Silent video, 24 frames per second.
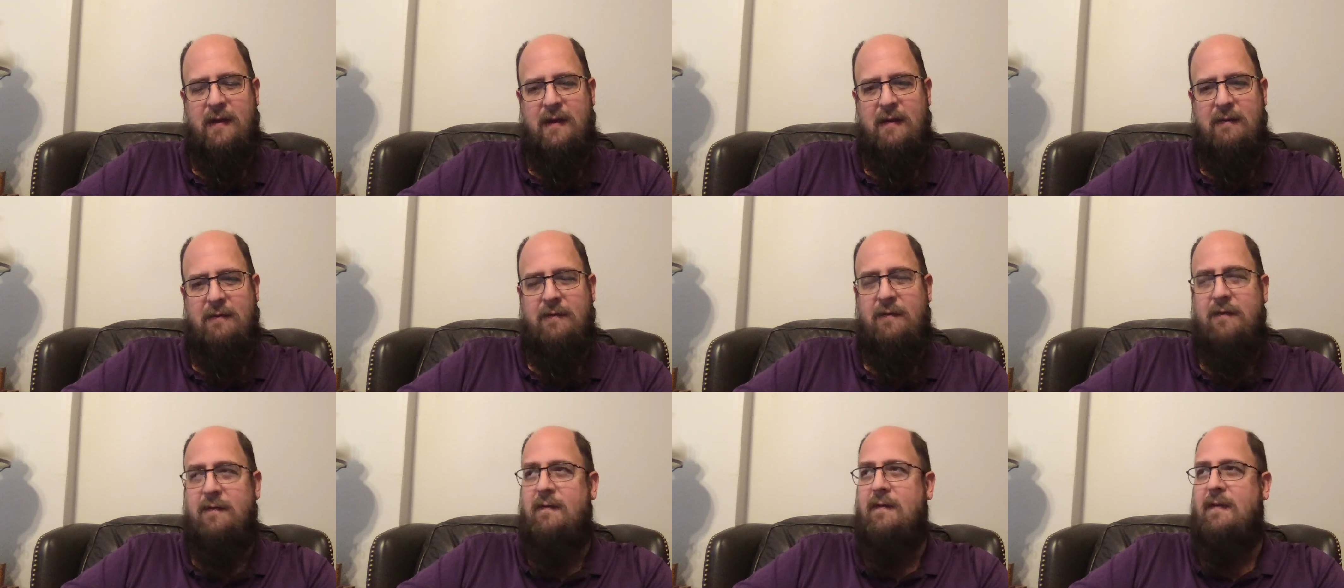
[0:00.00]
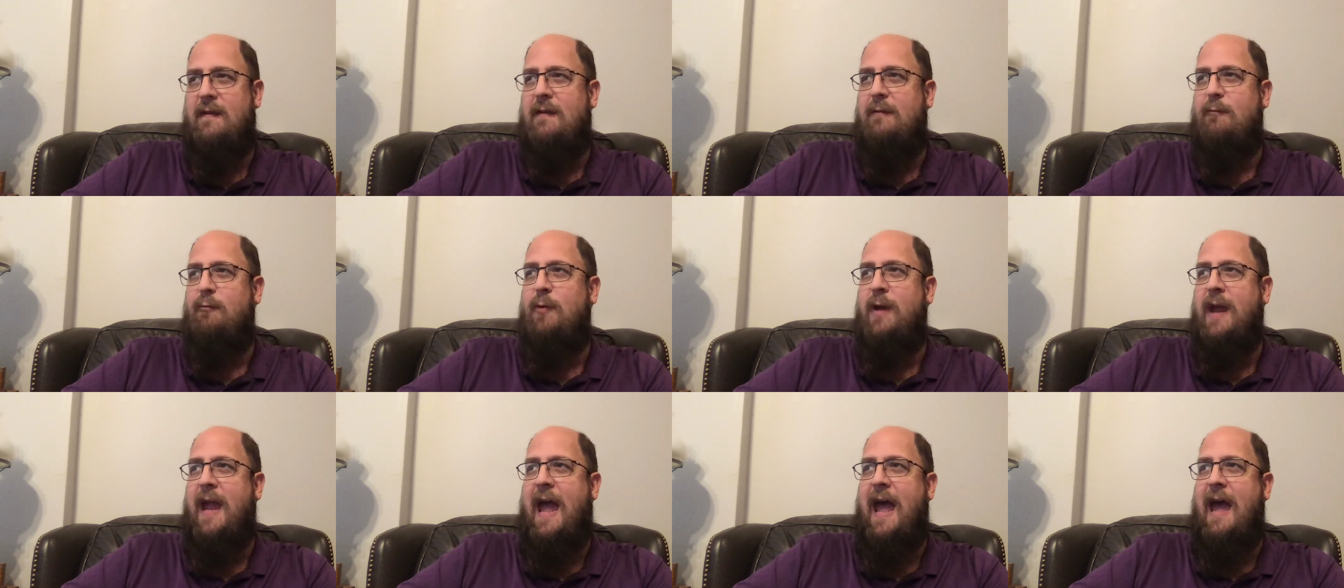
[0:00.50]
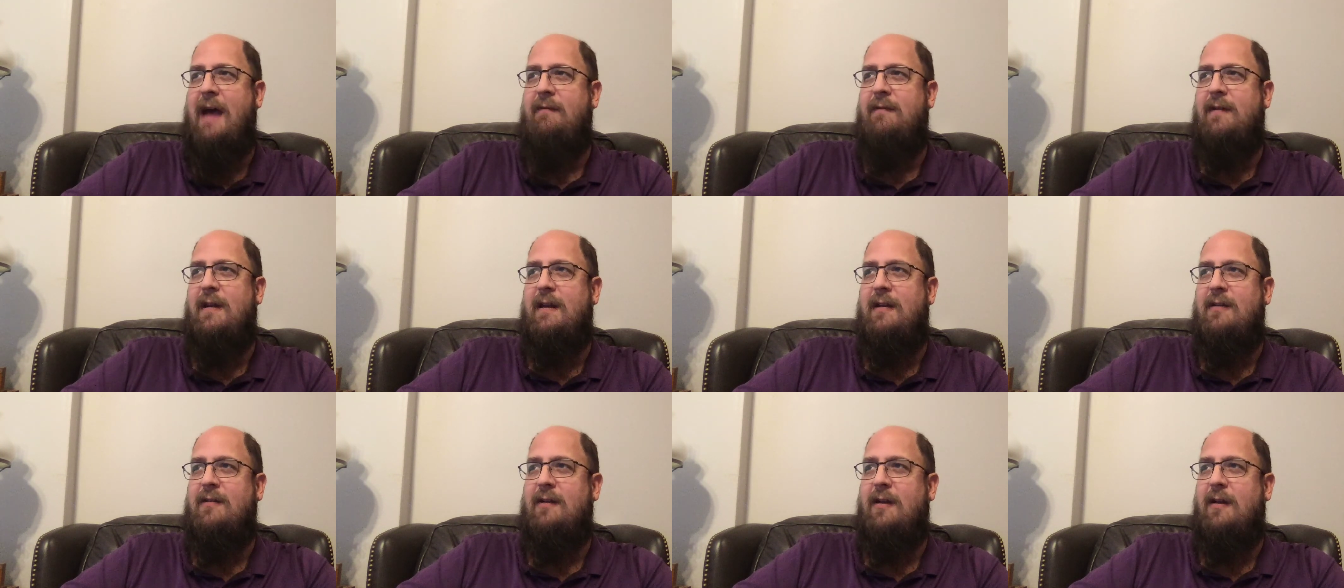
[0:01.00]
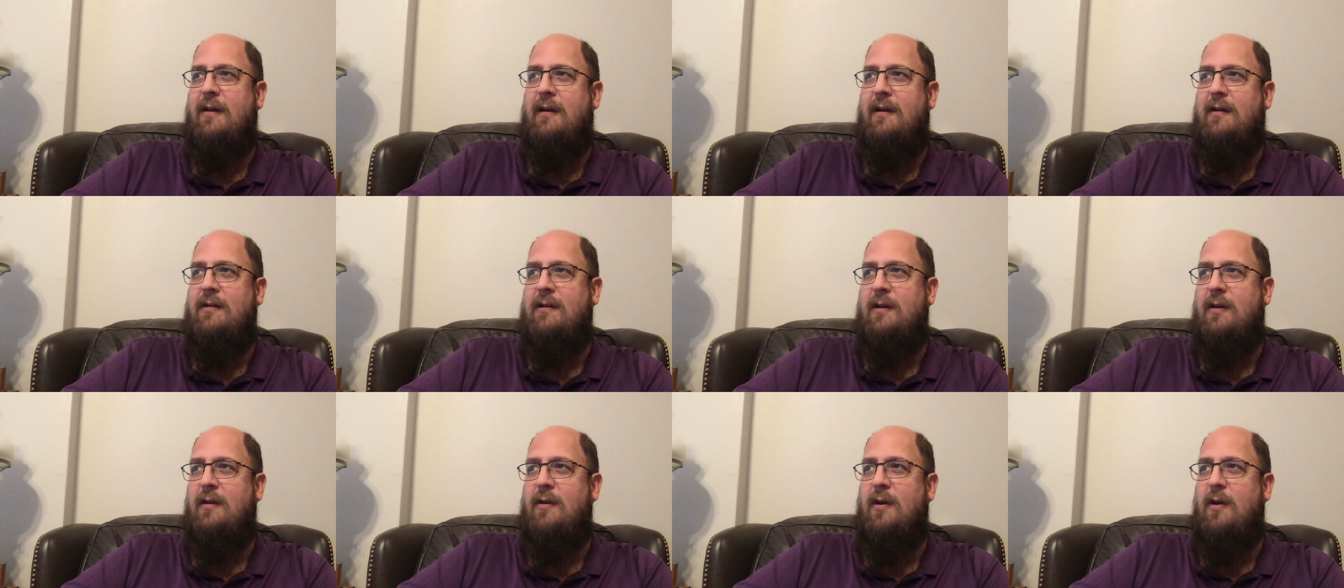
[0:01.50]
if we haven't, as long
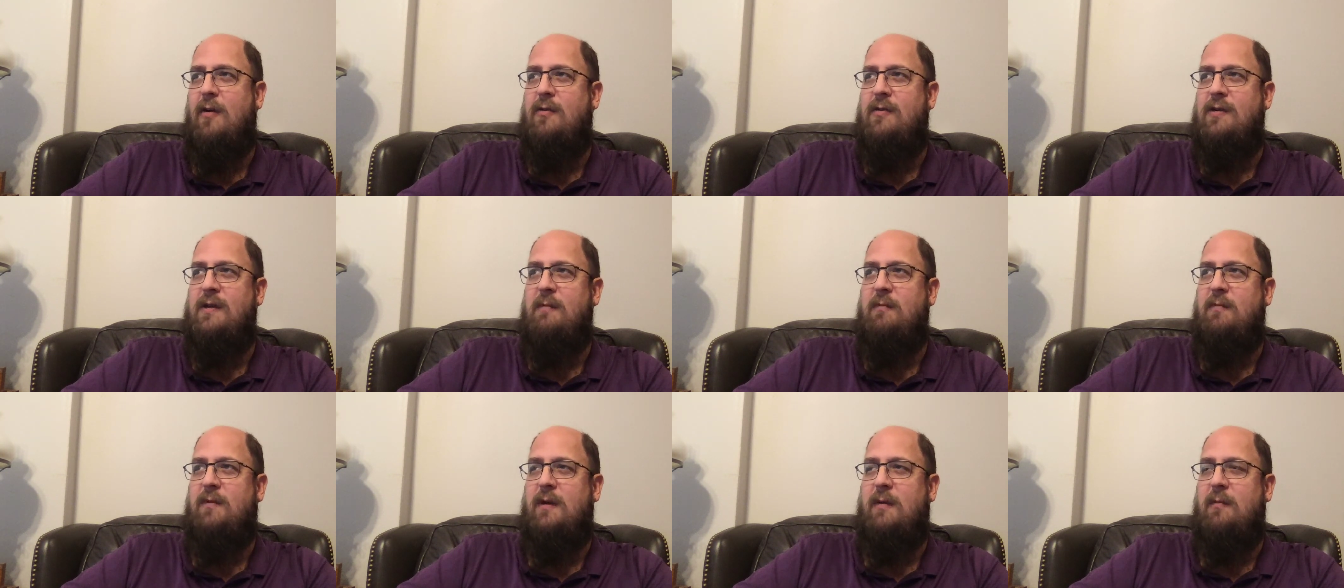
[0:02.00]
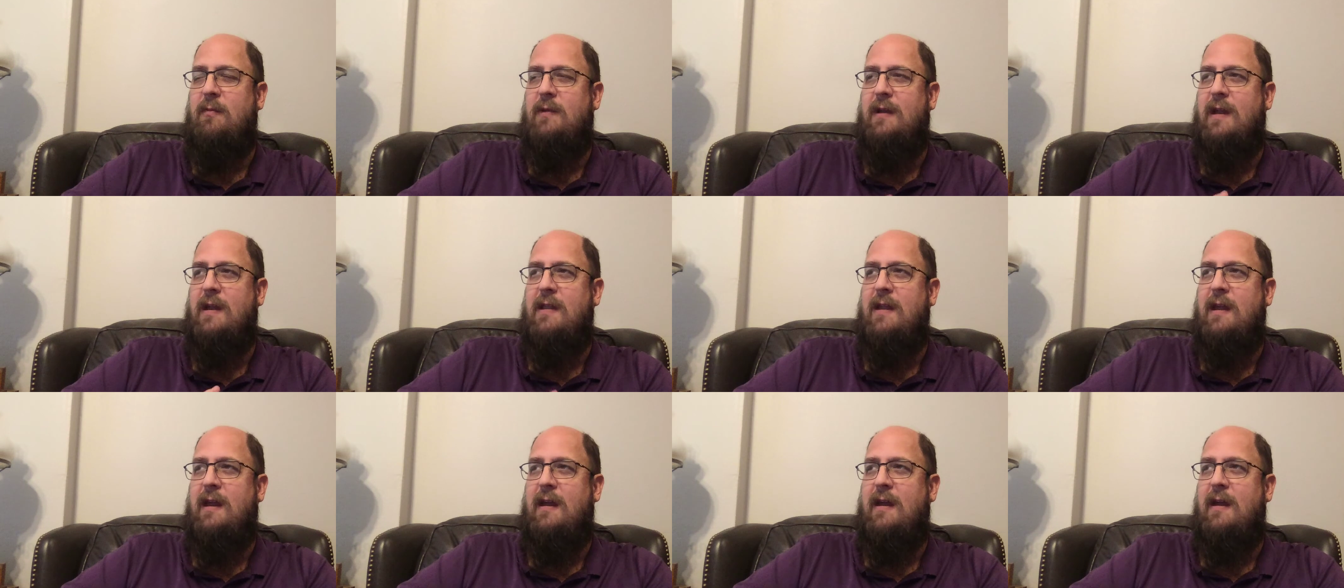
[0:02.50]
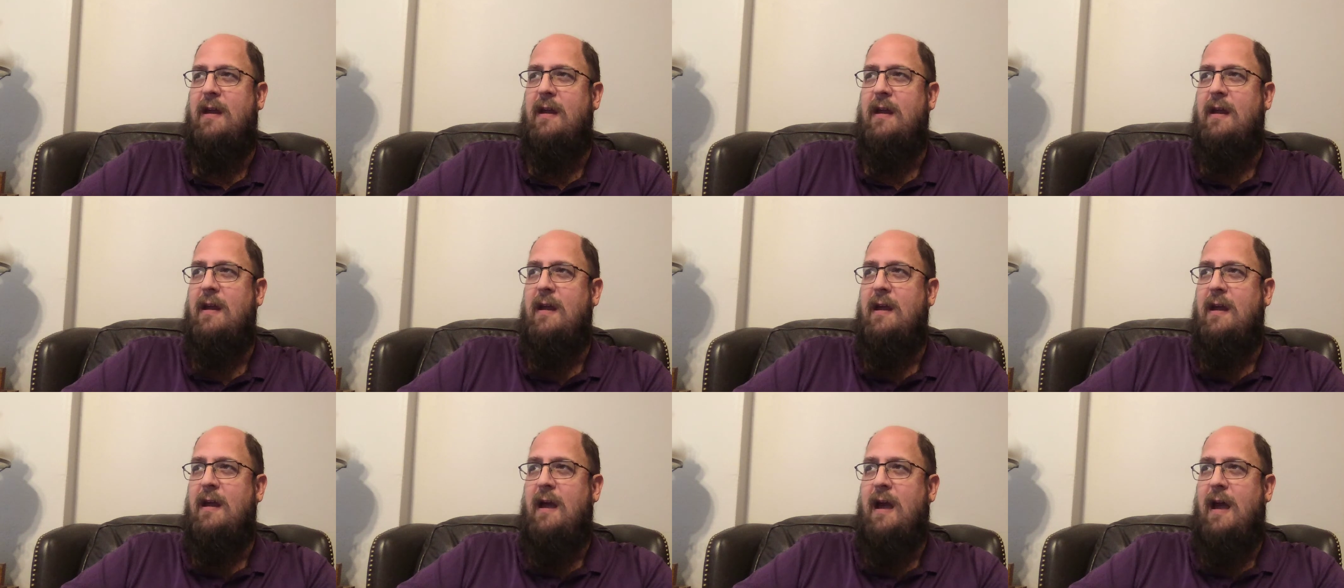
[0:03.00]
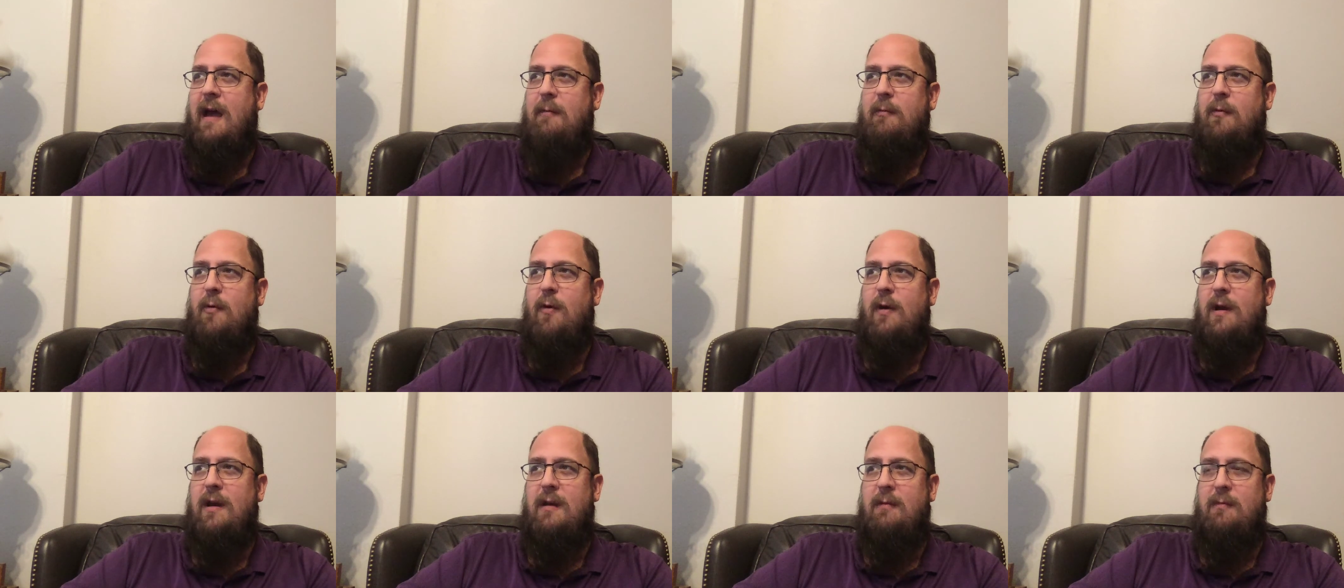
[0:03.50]
as there are no symptoms, I think I'm
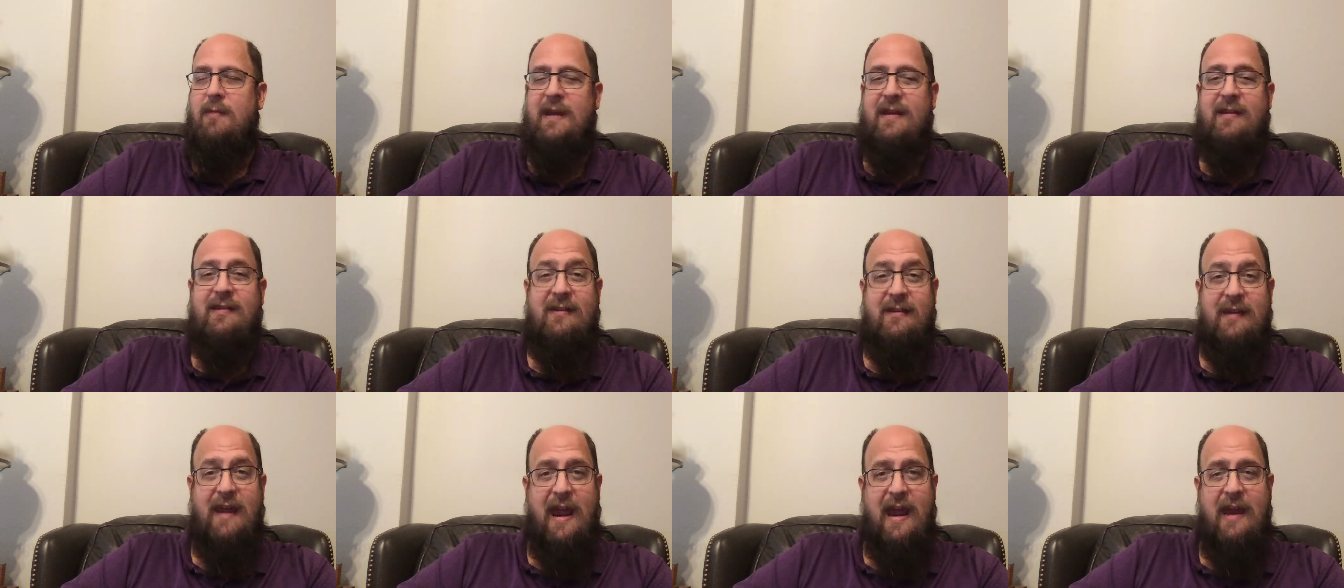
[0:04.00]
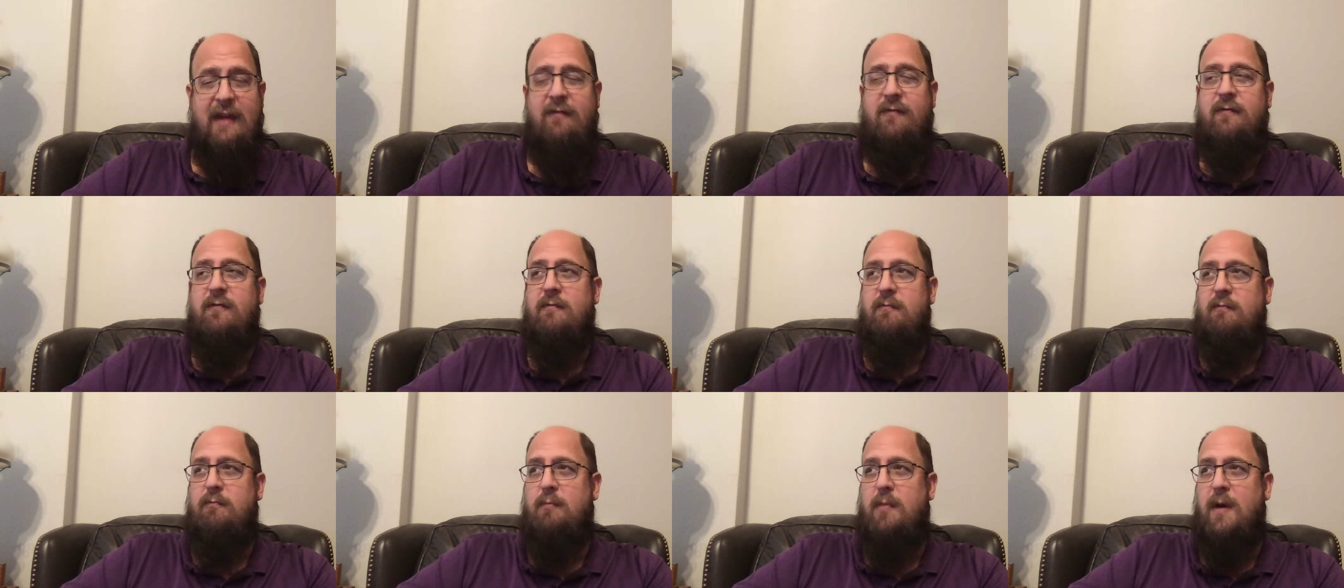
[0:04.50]
going to be safe.